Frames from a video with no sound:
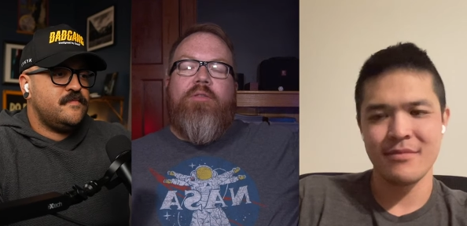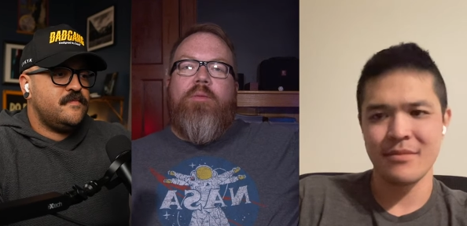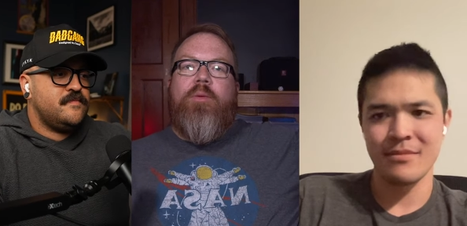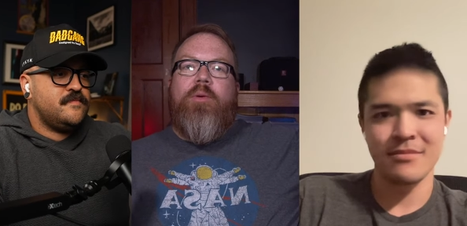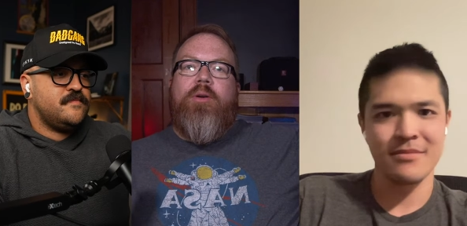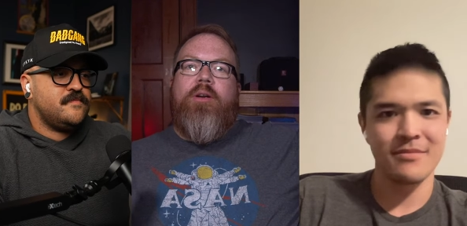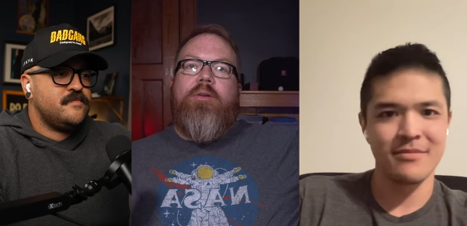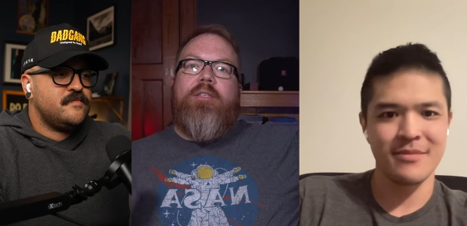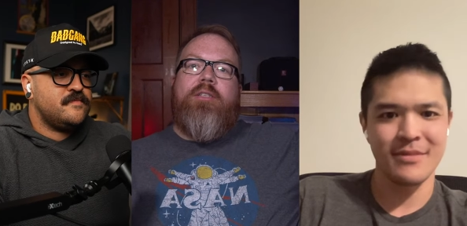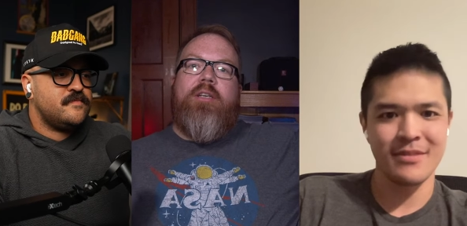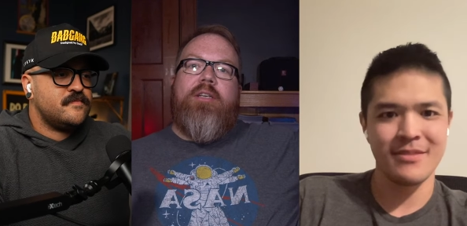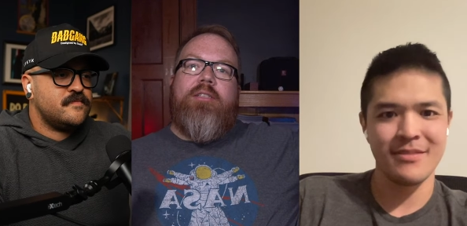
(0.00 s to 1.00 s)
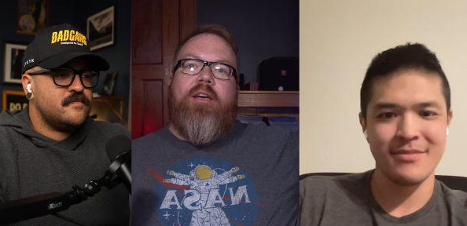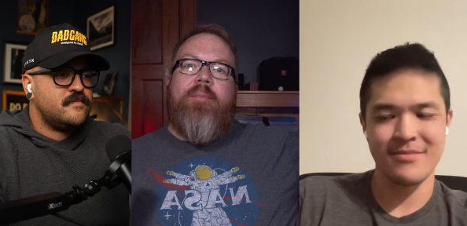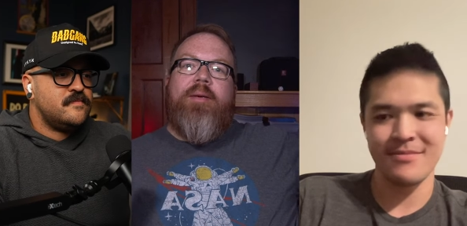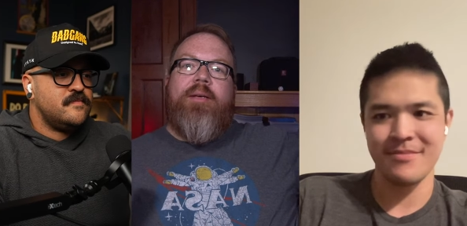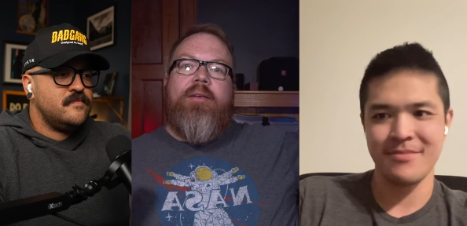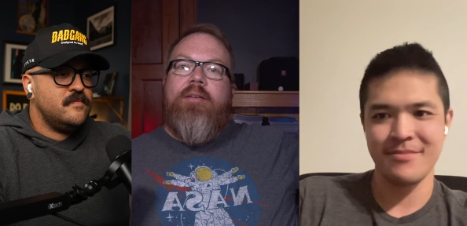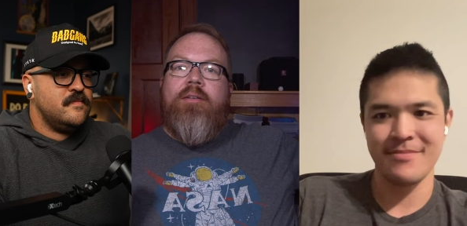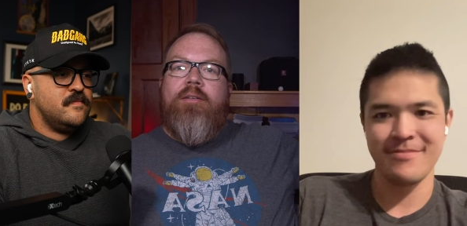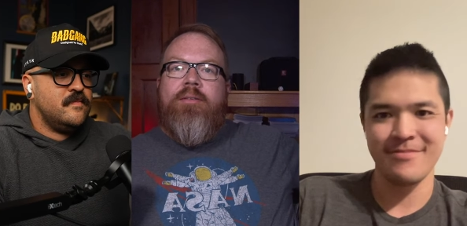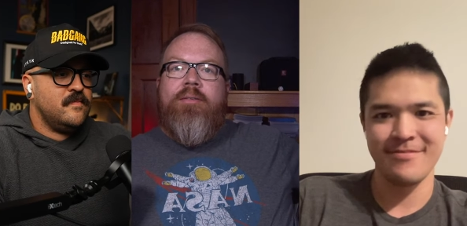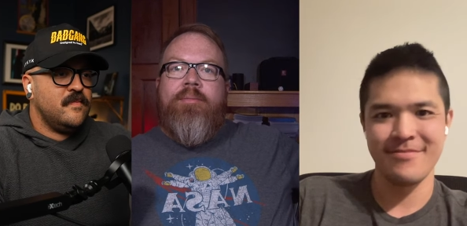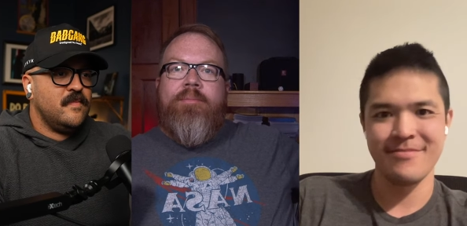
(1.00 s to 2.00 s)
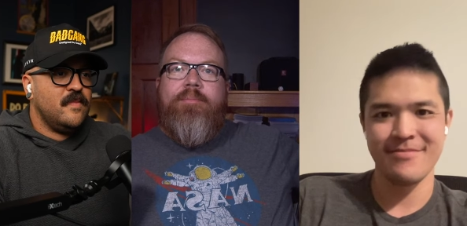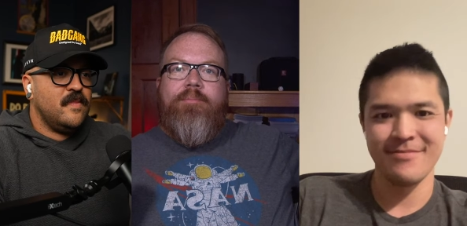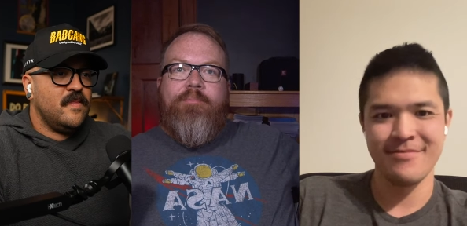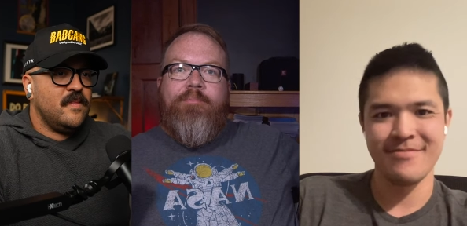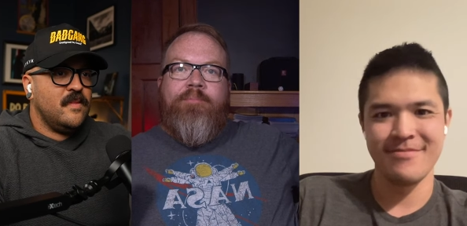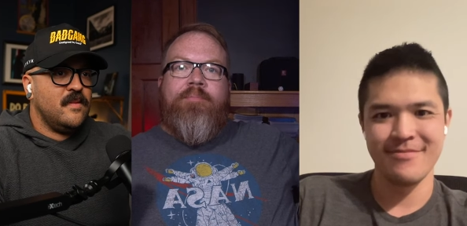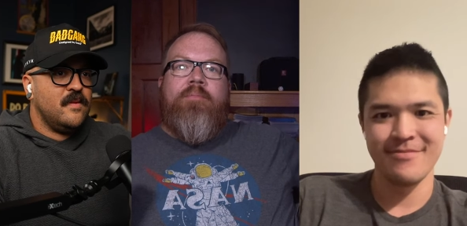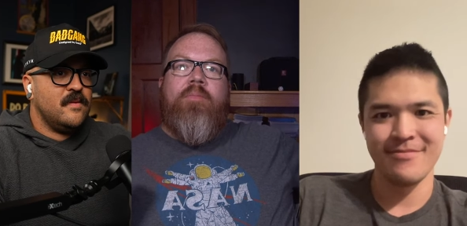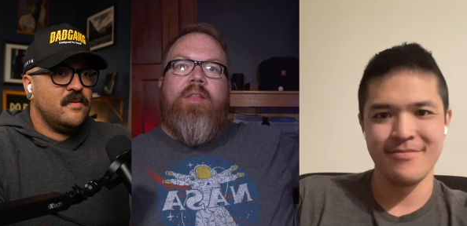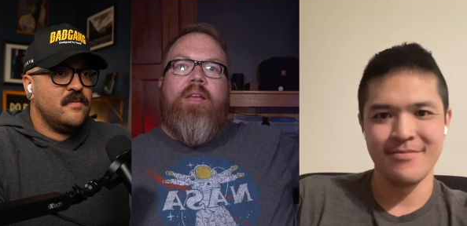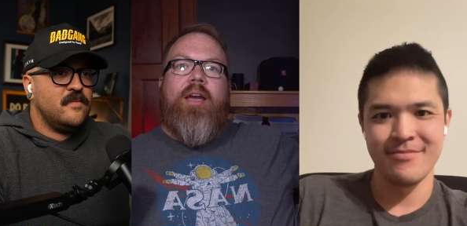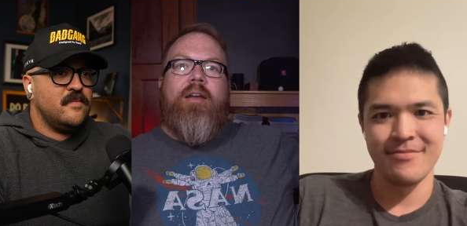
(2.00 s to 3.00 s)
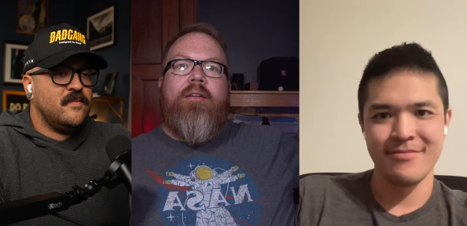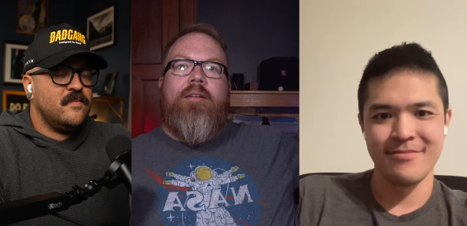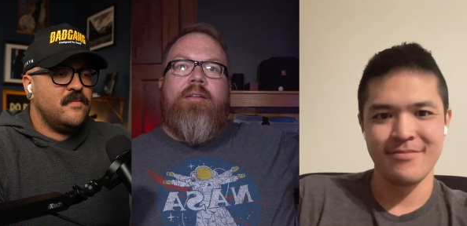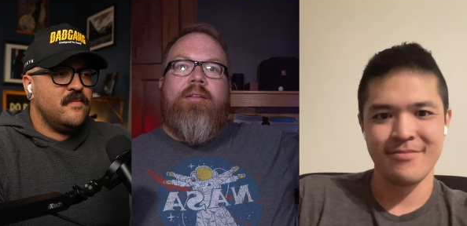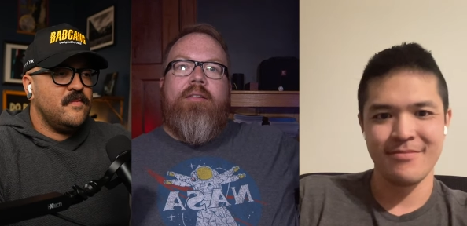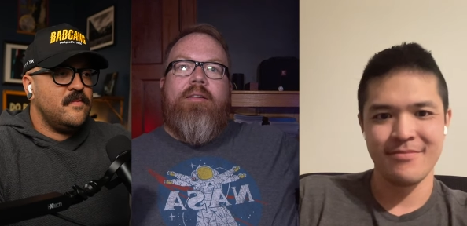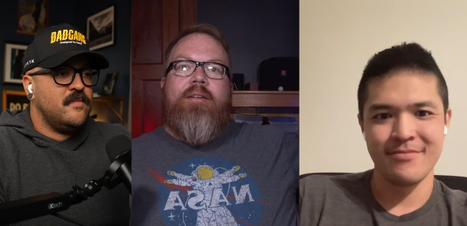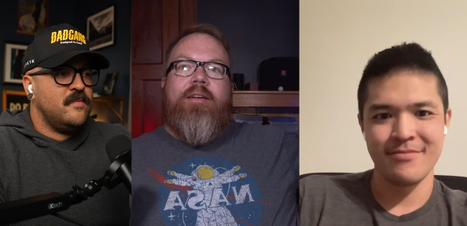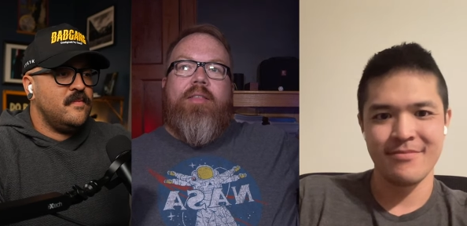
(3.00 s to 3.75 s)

Speaker 1: notice next time. Hmm. And and the other